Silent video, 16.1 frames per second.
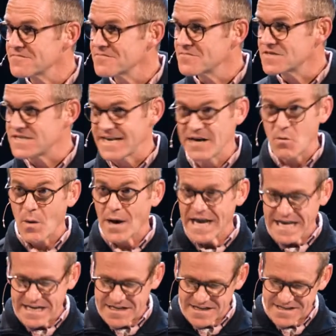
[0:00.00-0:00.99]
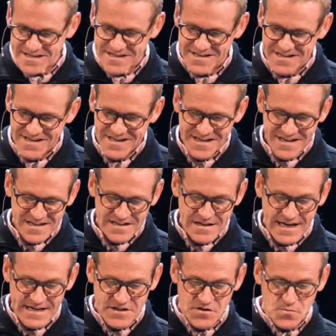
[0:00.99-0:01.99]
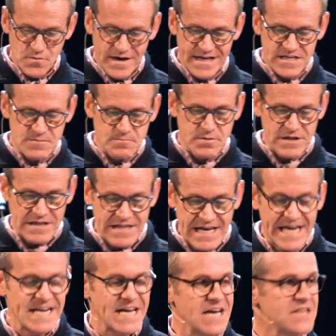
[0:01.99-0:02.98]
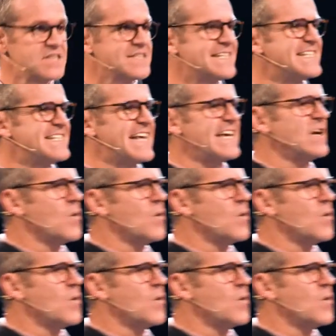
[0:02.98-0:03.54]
stay awake like the rest, but let us stay